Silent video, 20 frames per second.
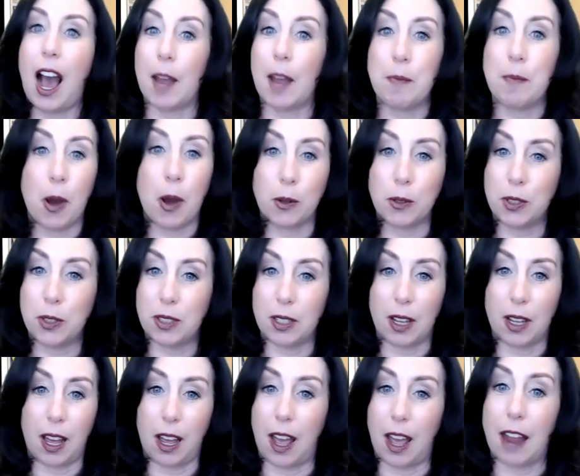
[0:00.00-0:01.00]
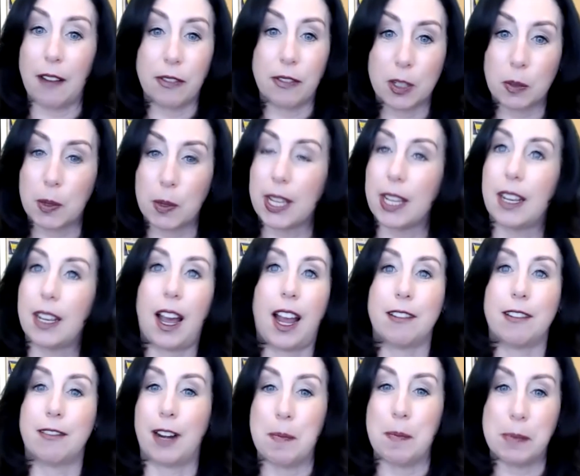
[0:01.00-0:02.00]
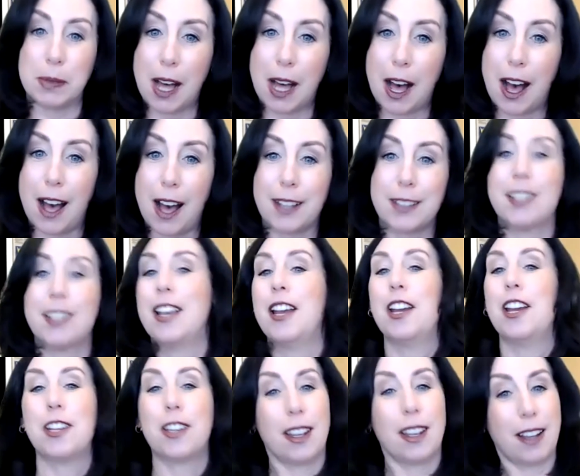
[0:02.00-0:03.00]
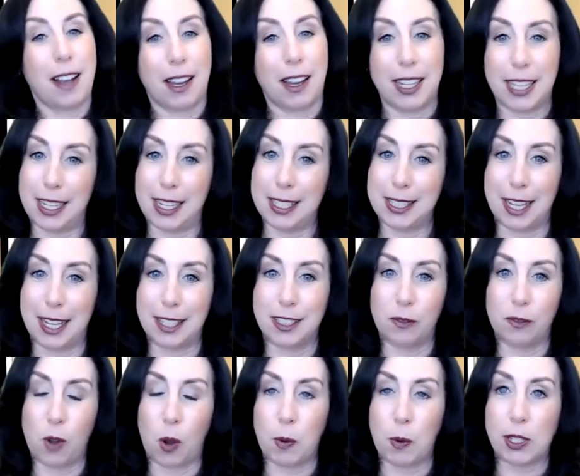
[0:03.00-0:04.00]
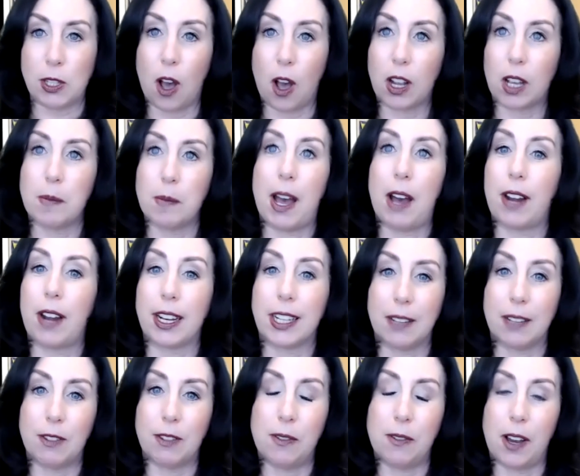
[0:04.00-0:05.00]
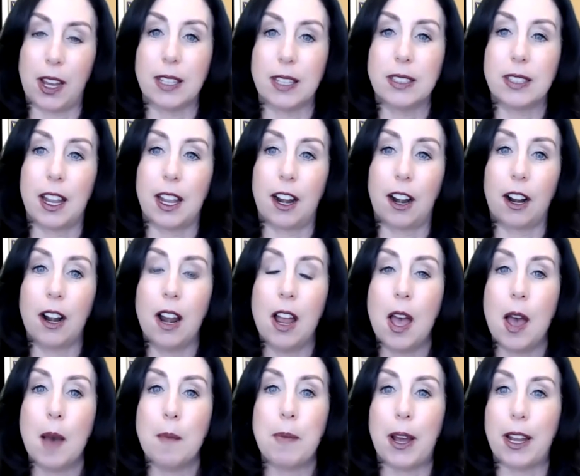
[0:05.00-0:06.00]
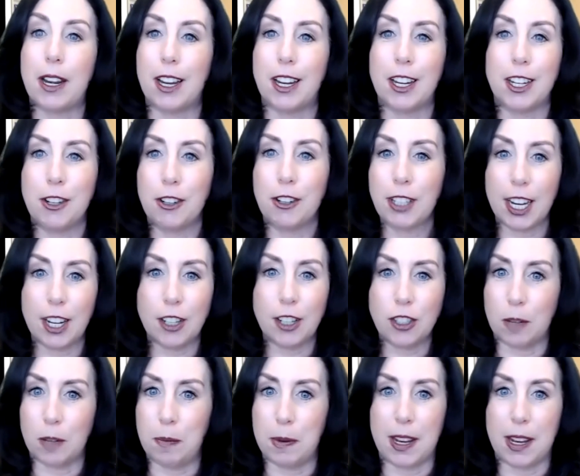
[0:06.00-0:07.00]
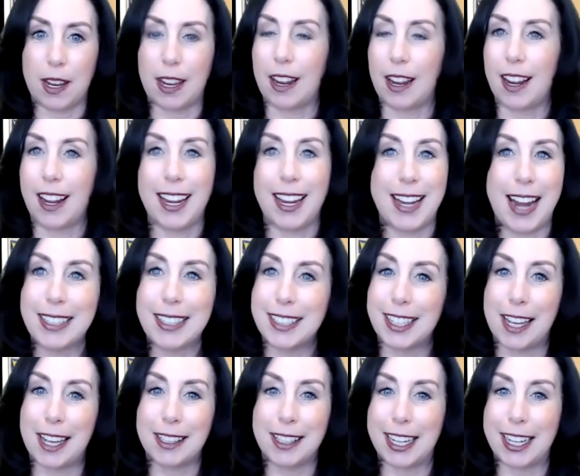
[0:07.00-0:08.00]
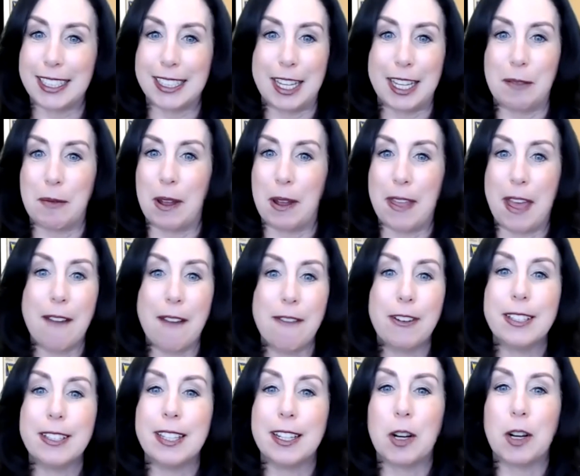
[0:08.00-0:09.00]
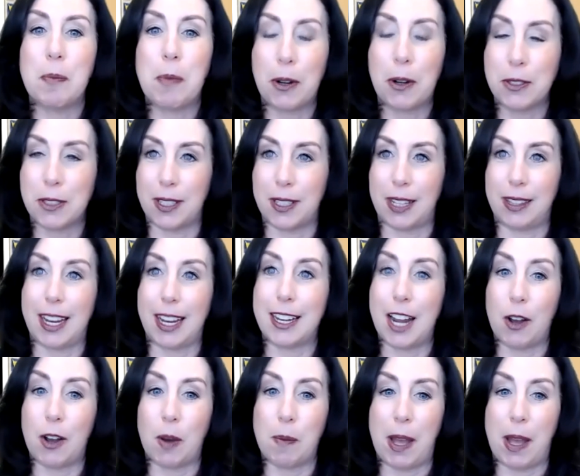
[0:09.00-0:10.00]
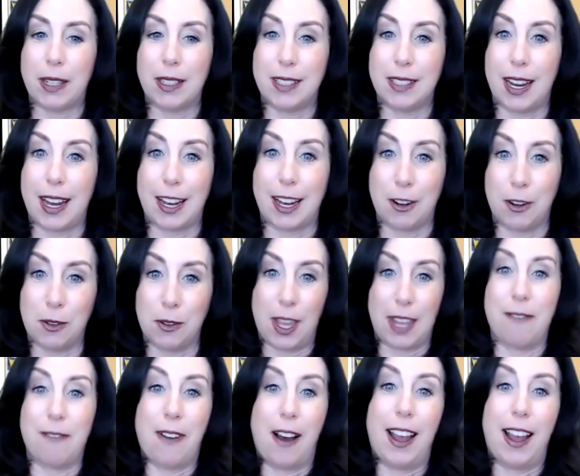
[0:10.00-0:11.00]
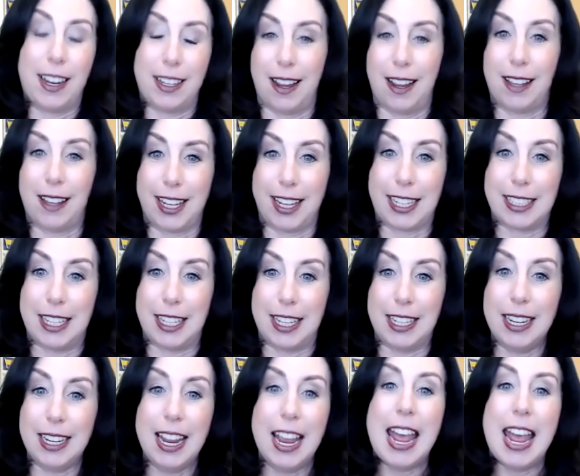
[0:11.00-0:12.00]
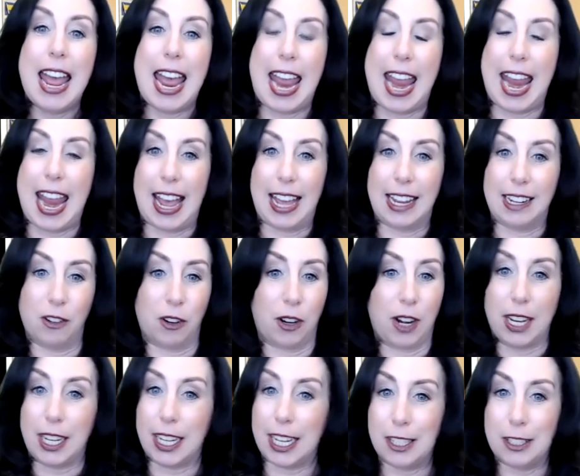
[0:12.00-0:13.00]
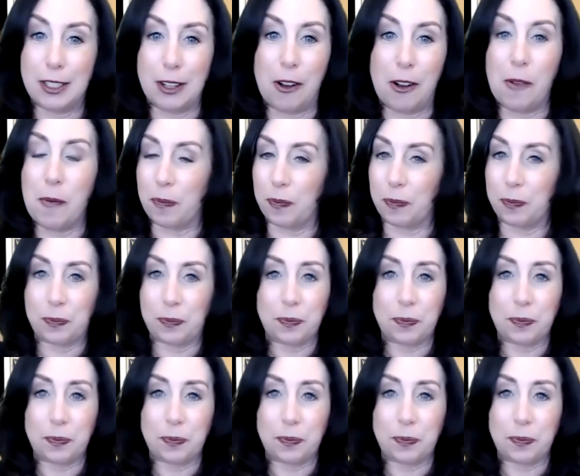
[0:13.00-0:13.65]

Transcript: I post uh, every week, I write blogs. You can kind of get a sense of what we talk about. I give advice there. But your kids should be connecting on LinkedIn with every single person that they know at Penn State who they find on LinkedIn and or any adult